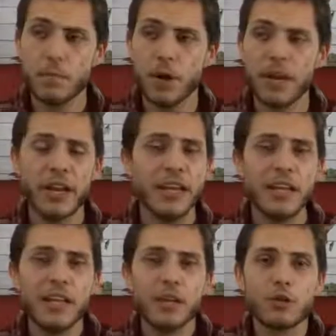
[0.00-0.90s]
But,
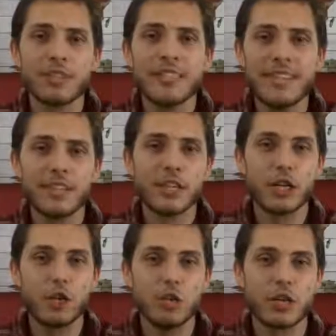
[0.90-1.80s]
stealing
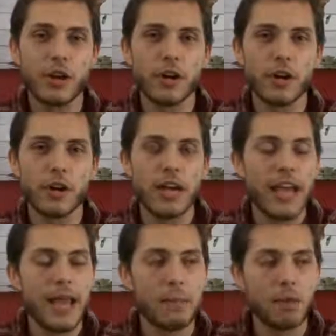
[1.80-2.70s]
a news article
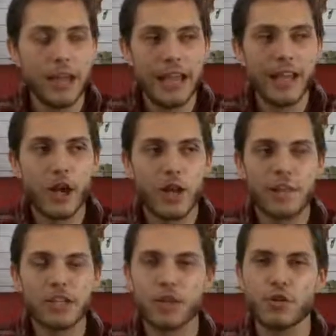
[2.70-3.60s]
and playing it
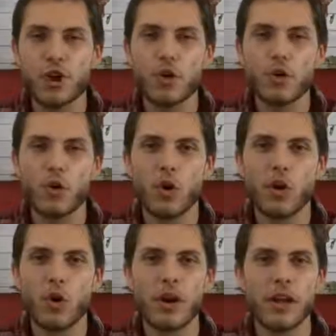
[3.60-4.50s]
off as your own,
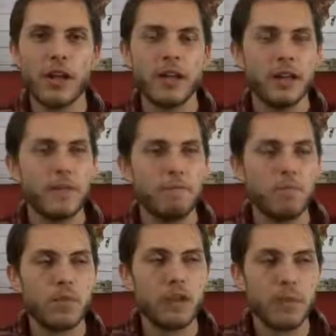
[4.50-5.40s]
or
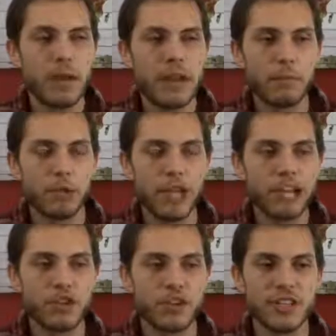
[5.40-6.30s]
committing
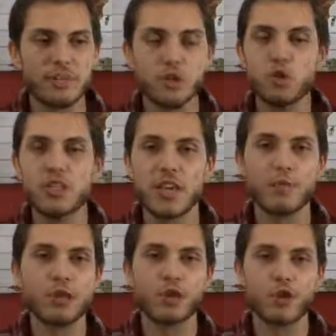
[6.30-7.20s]
plagiarism to
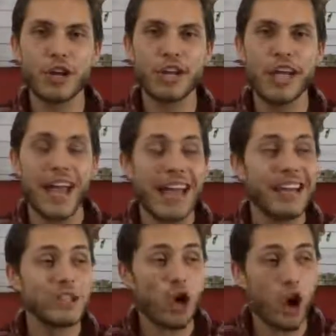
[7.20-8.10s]
some degree,
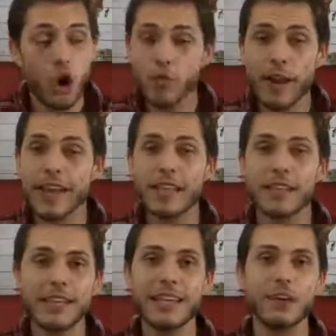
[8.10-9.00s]
is already
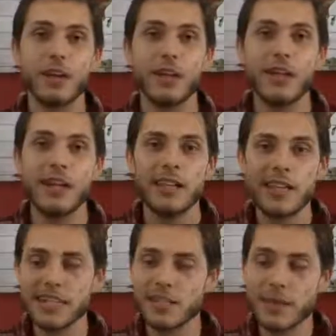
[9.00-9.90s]
illegal.
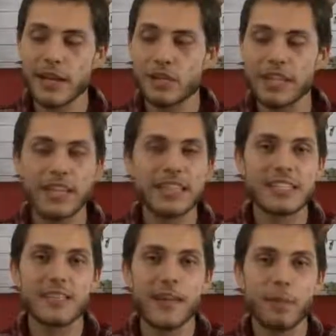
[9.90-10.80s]
Not to mention,
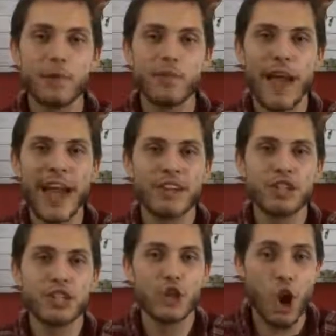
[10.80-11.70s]
this type of
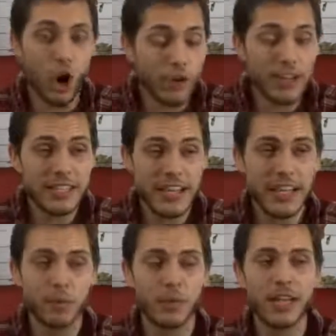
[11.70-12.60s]
action has already
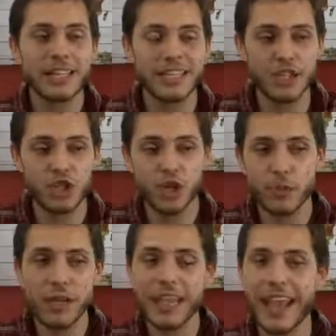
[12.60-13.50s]
taken place in
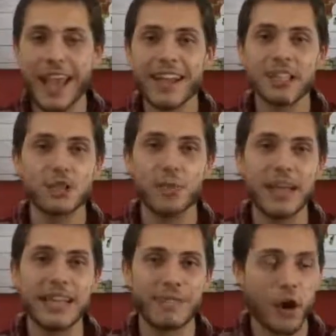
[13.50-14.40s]
Germany and
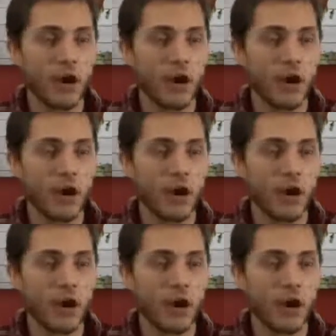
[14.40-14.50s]
Spain. They've